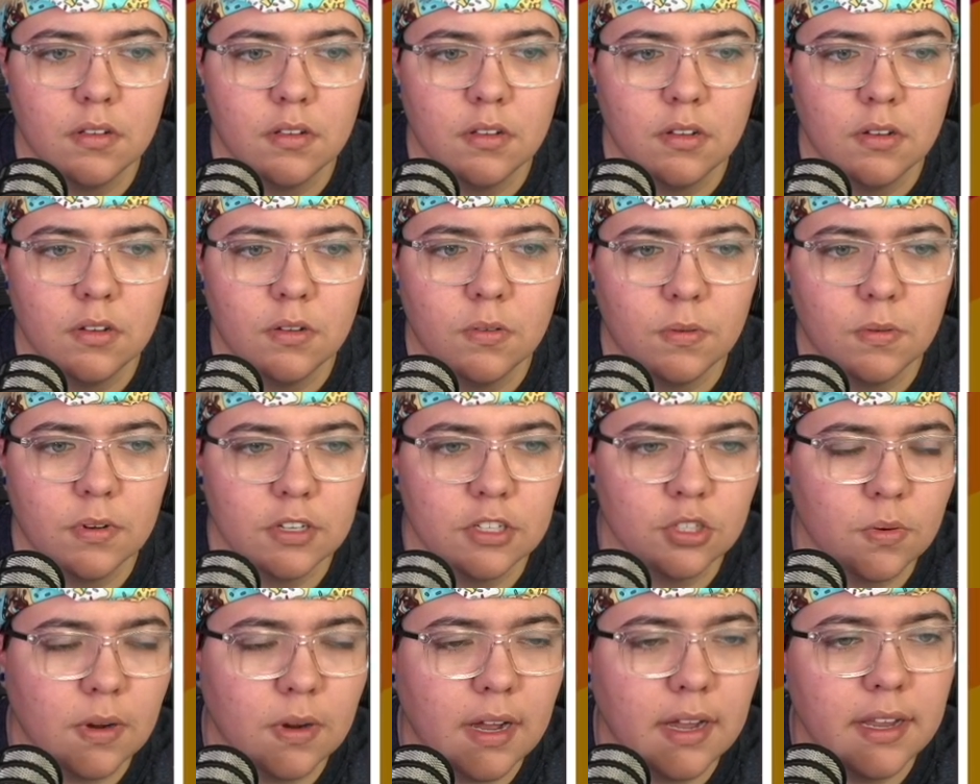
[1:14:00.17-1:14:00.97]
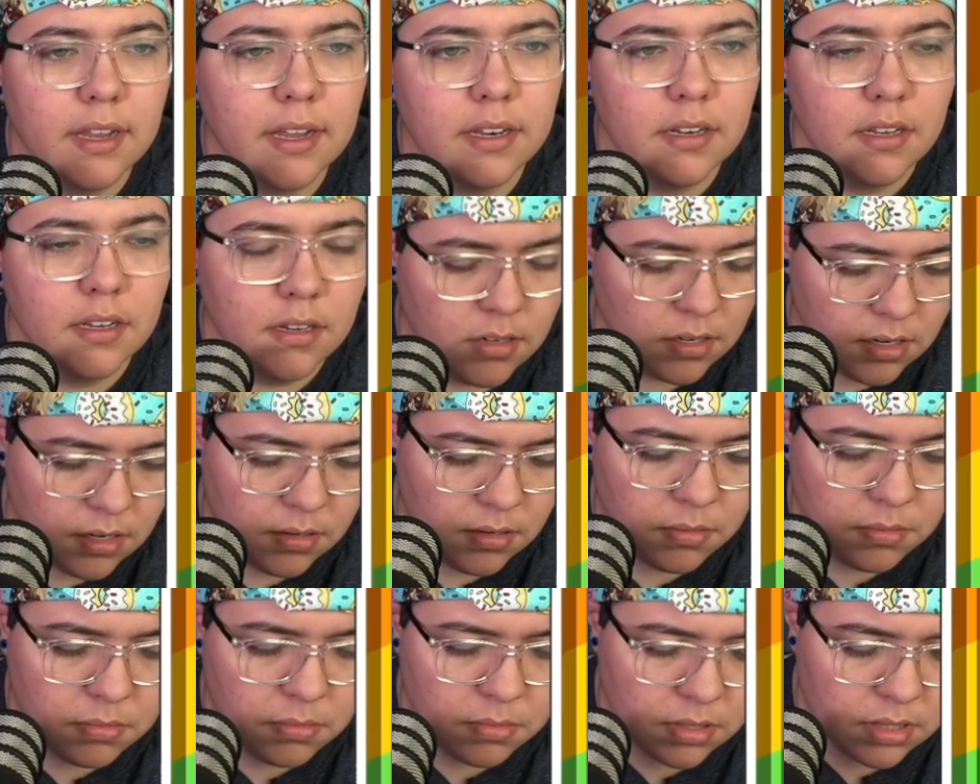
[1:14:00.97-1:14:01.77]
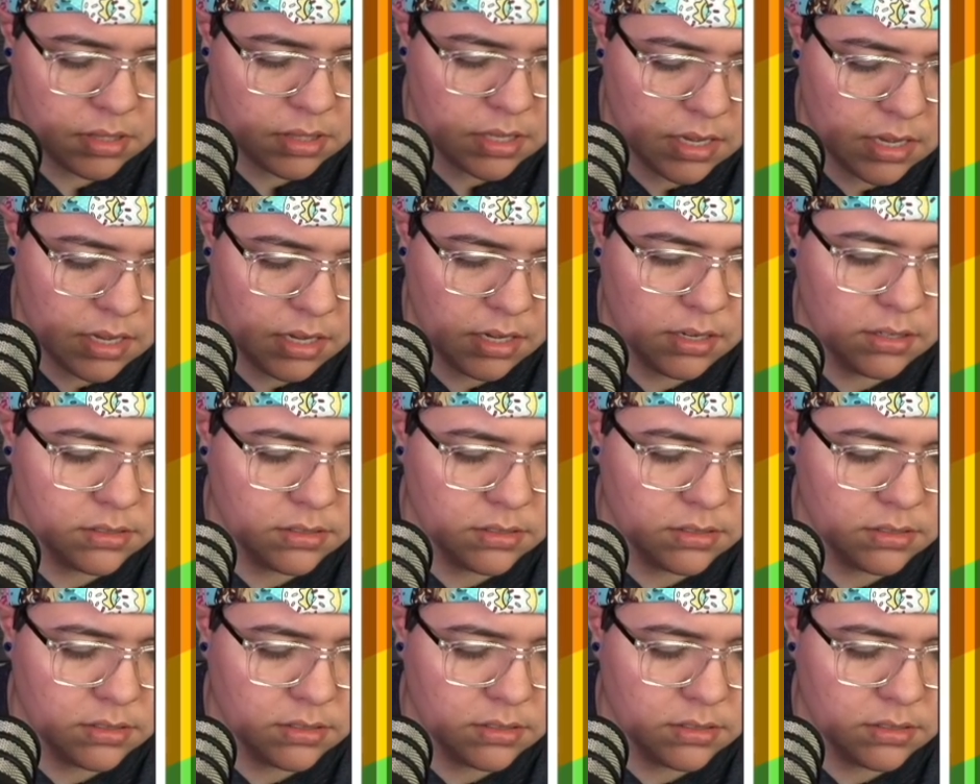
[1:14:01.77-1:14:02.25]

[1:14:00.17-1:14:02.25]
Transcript: We're trying new things,